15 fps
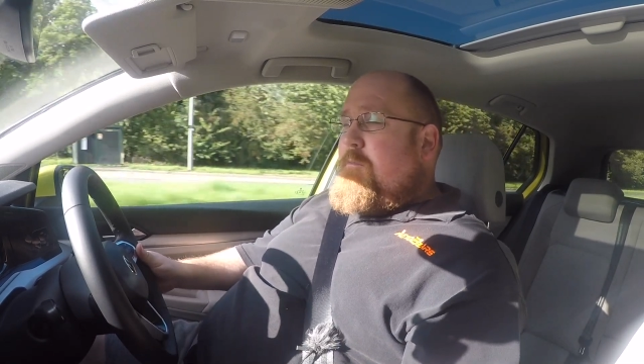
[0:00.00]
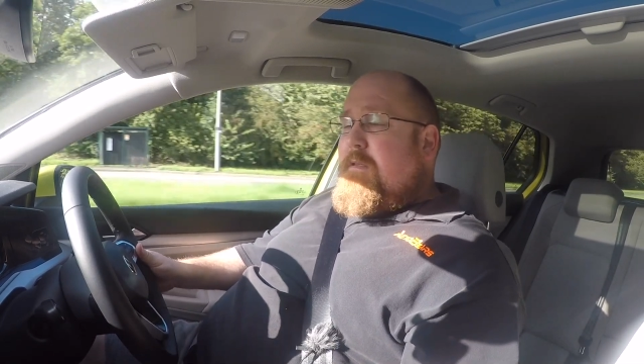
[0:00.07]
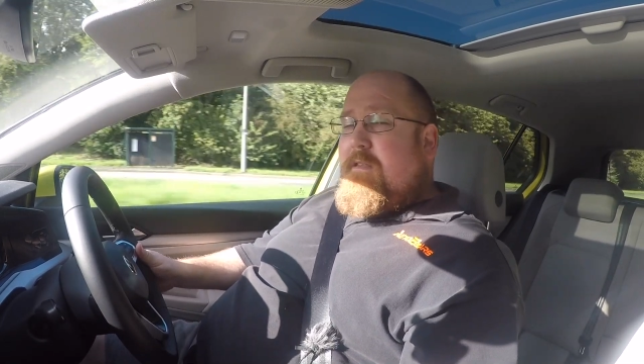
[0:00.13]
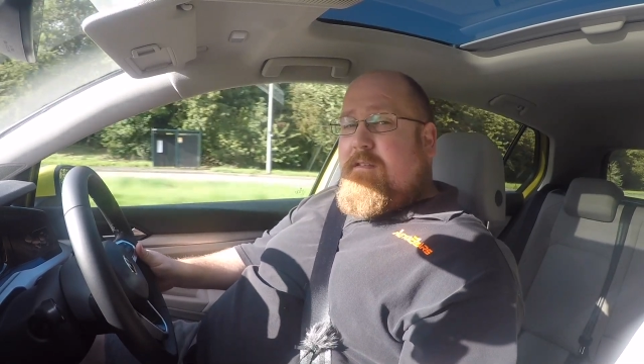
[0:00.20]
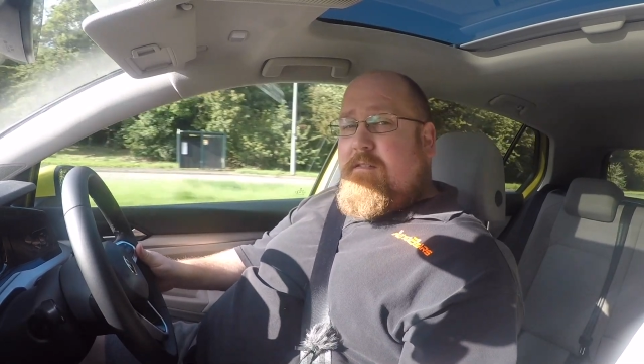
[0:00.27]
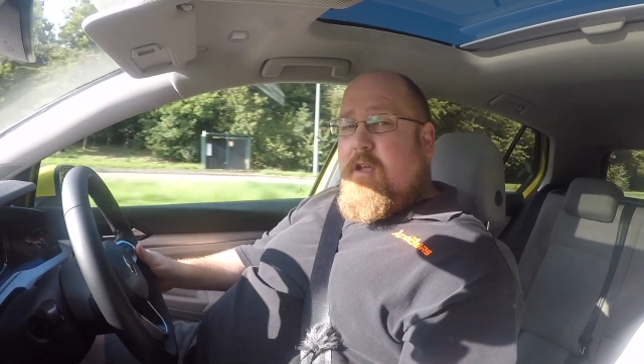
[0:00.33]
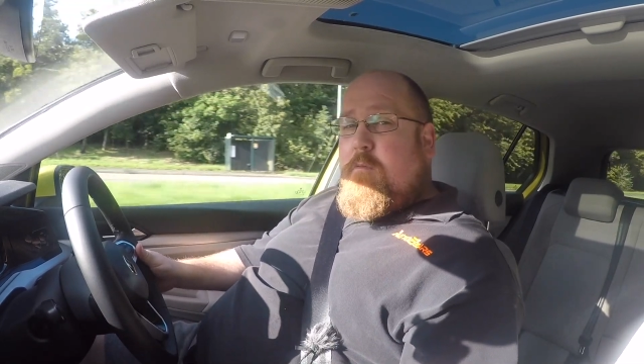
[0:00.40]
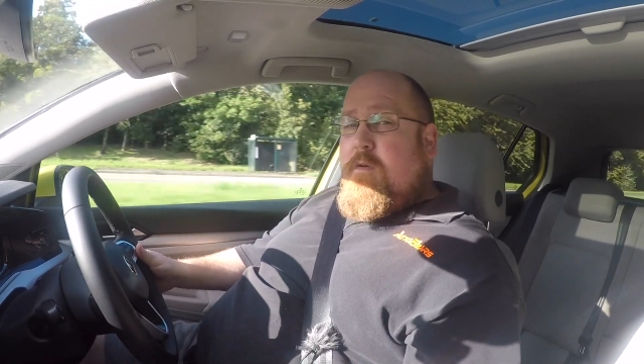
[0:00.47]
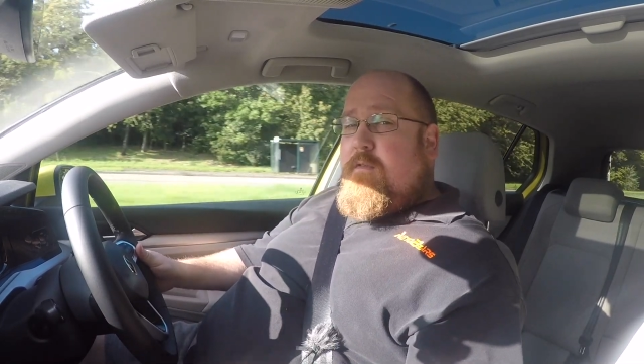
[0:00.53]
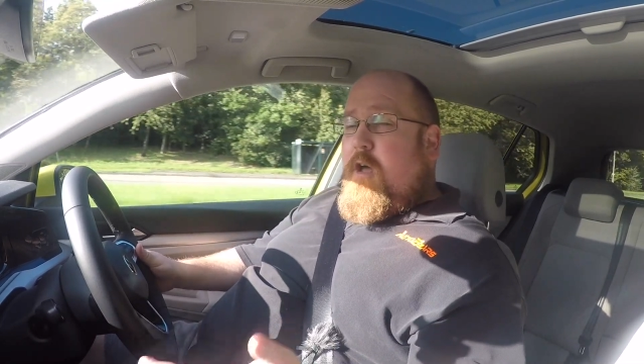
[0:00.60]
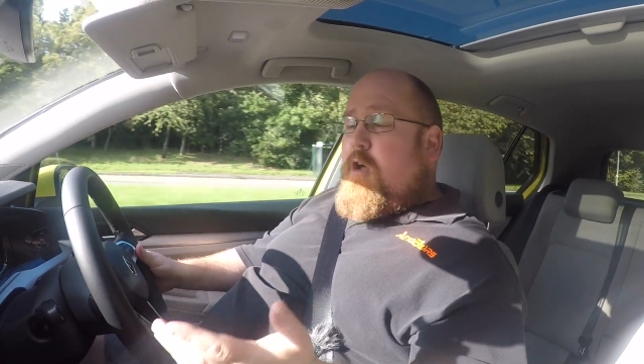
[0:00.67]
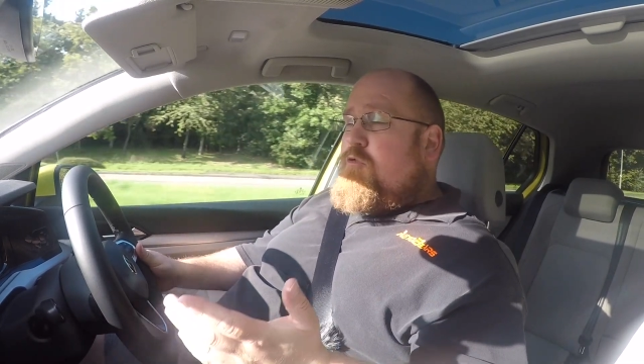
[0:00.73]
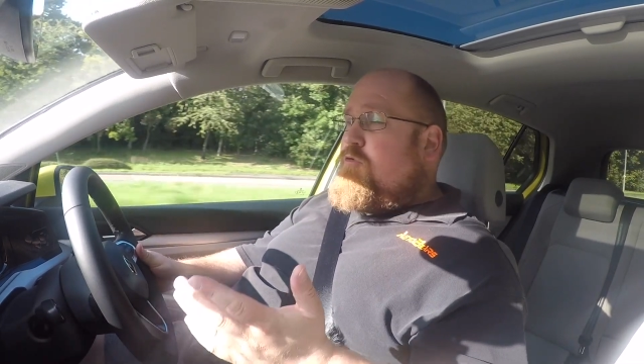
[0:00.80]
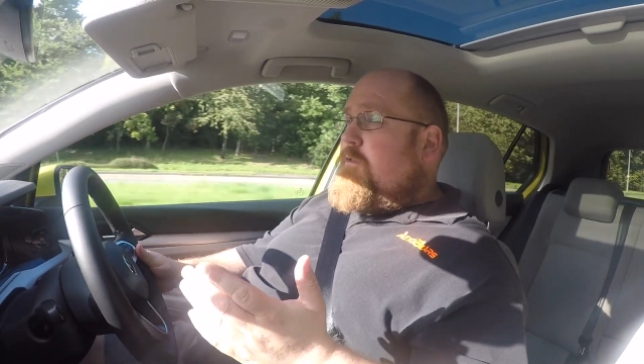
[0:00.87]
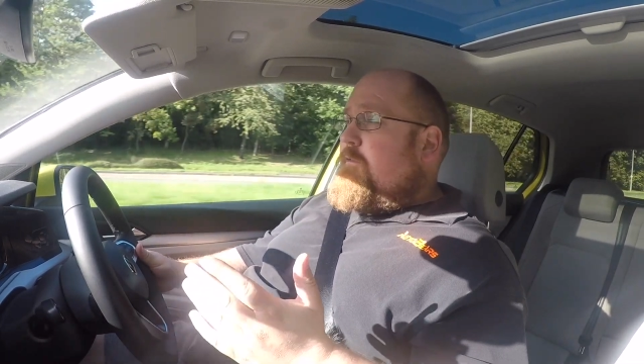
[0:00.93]
but this time with
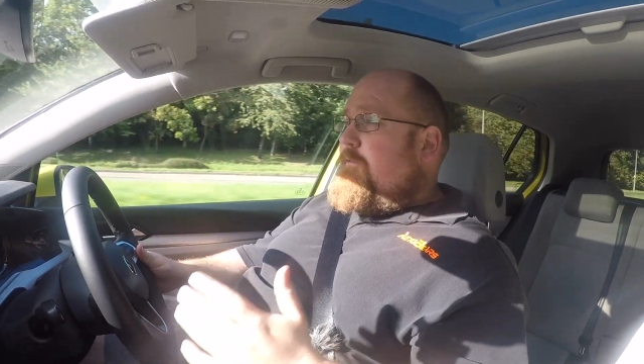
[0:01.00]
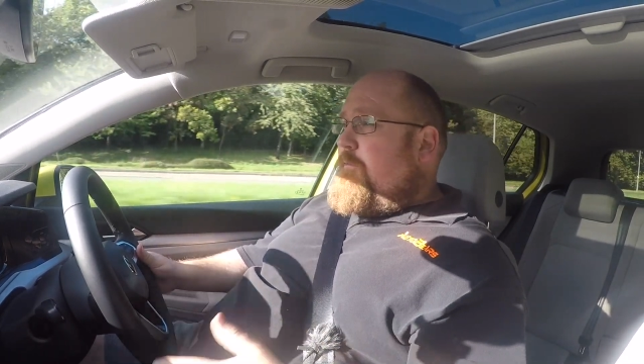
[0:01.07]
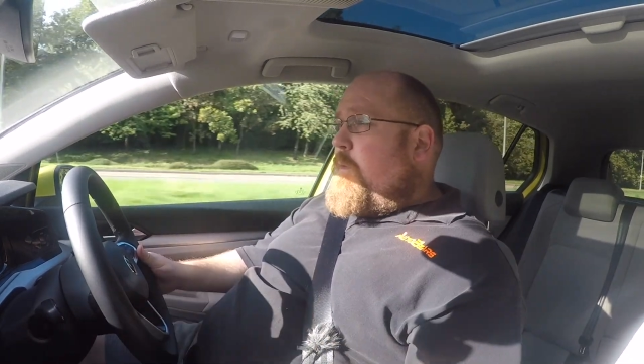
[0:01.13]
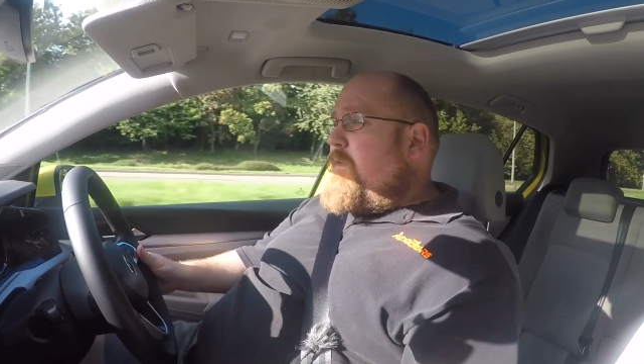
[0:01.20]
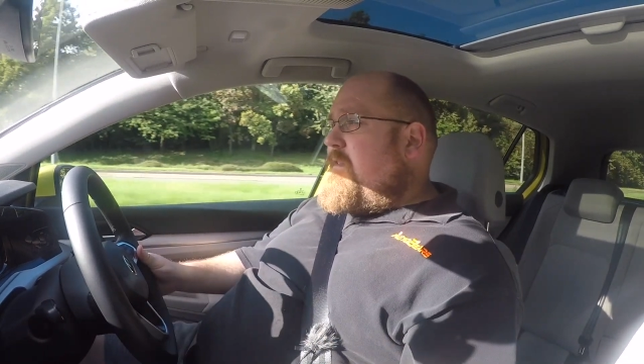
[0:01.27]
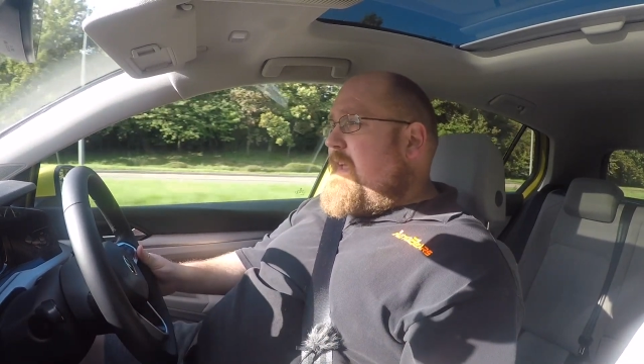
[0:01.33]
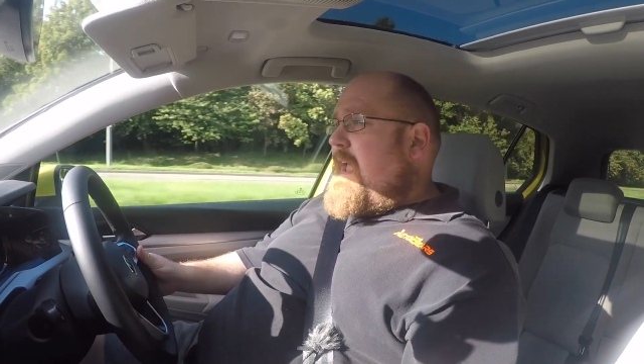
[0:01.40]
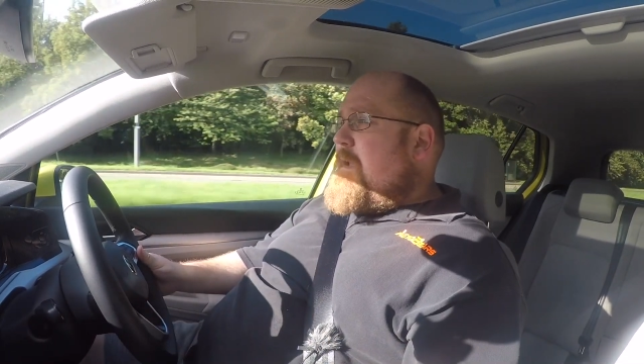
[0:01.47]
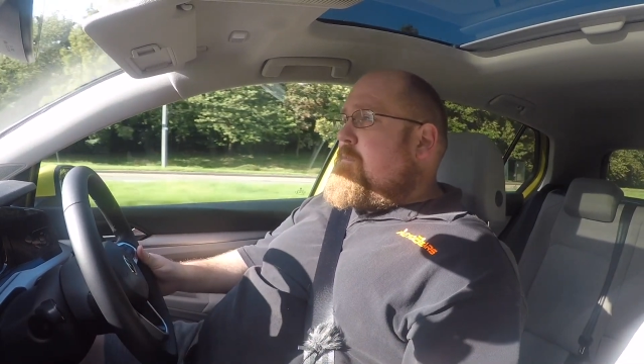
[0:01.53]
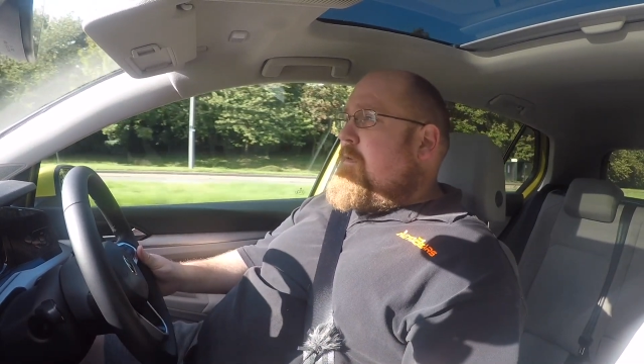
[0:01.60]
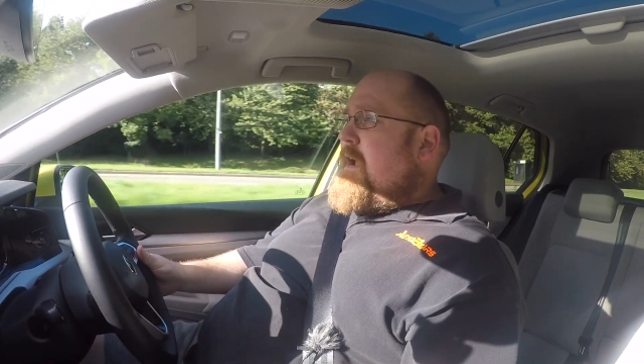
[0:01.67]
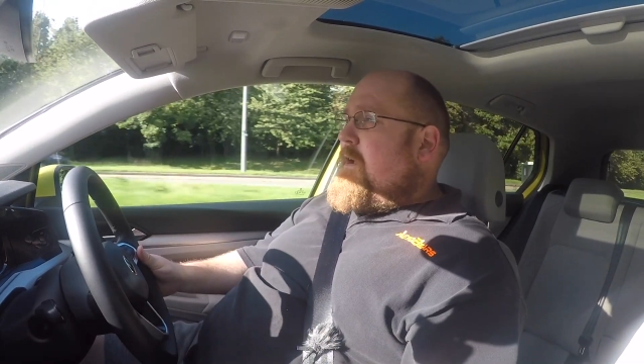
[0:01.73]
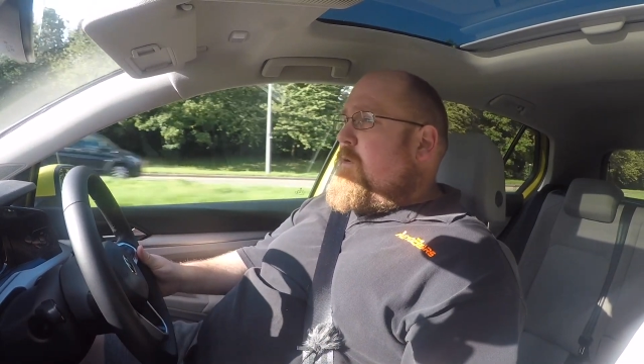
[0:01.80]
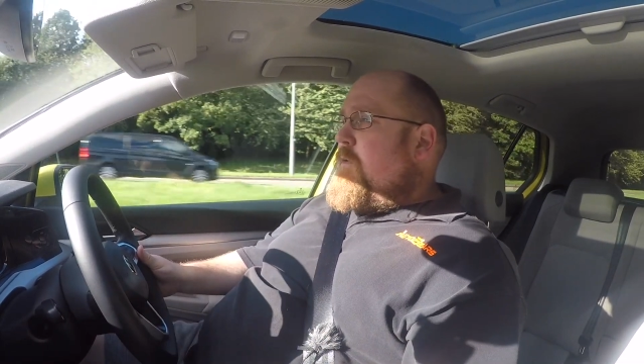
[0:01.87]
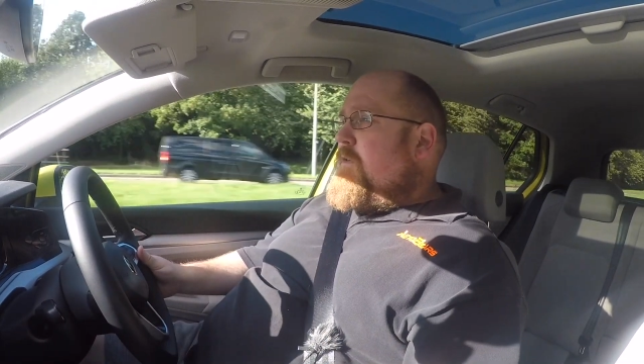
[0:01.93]
148
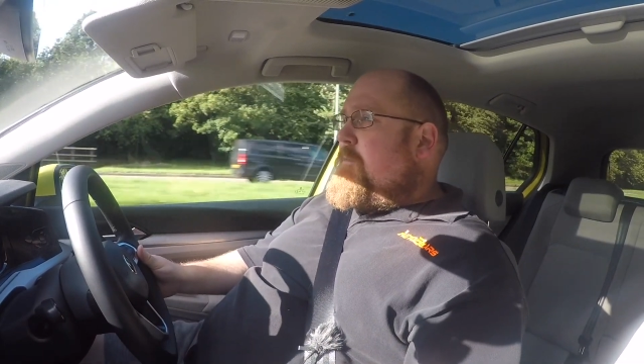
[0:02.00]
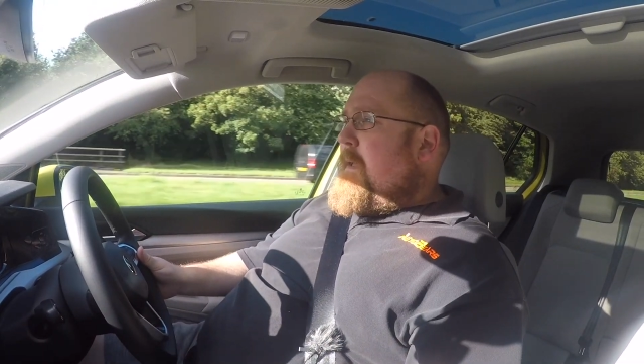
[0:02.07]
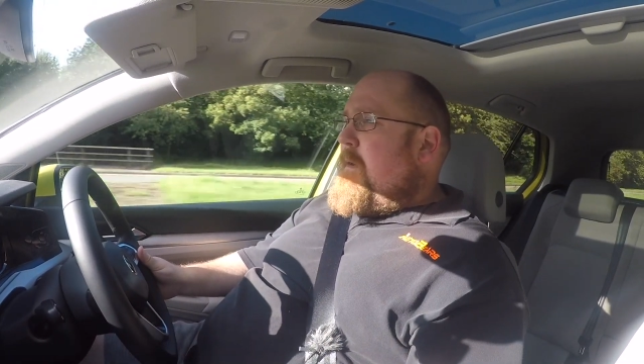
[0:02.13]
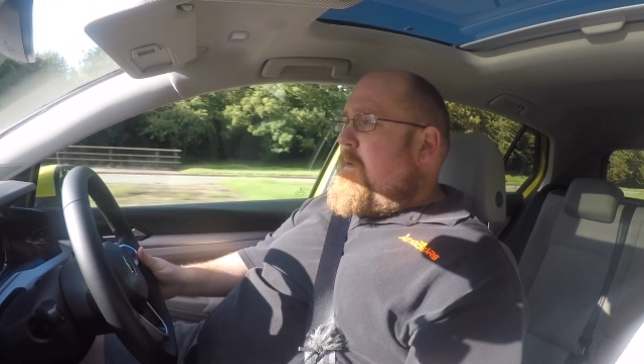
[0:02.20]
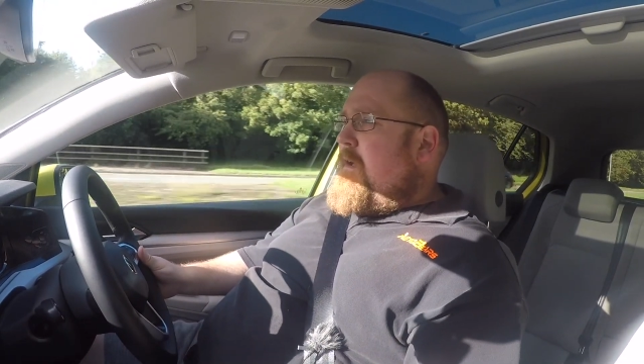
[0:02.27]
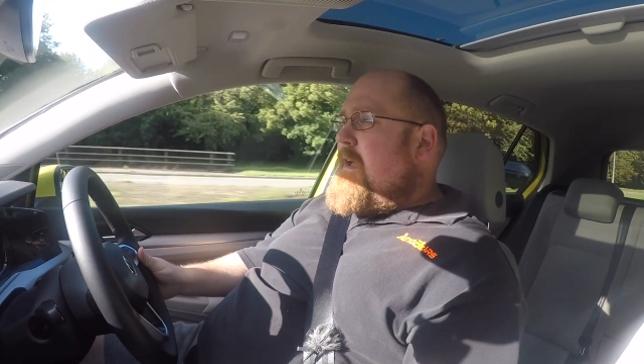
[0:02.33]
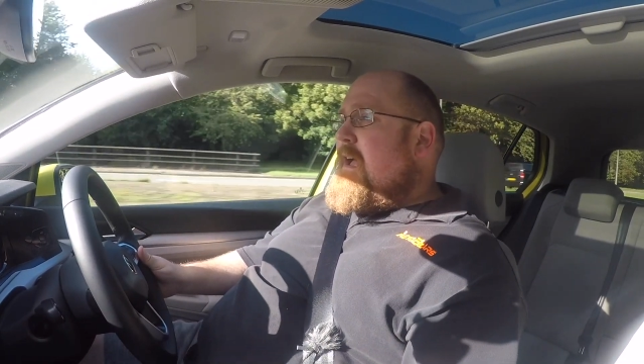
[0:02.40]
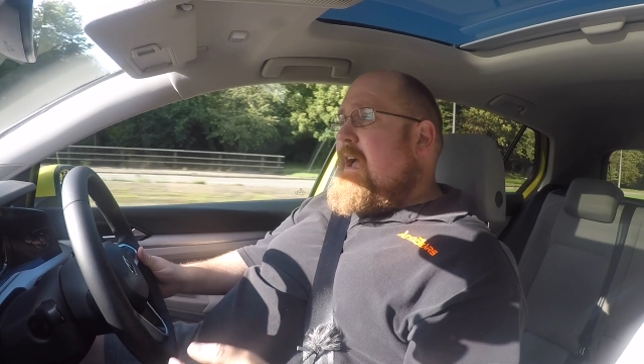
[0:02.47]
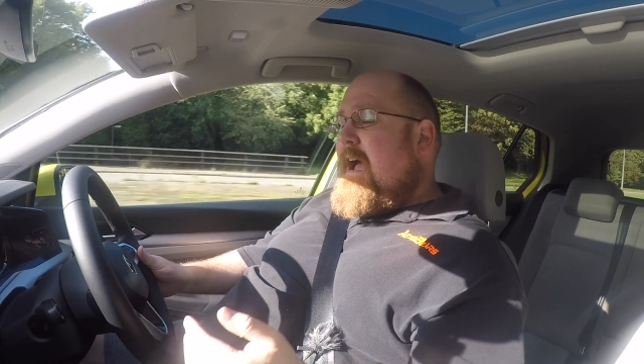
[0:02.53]
brake horsepower,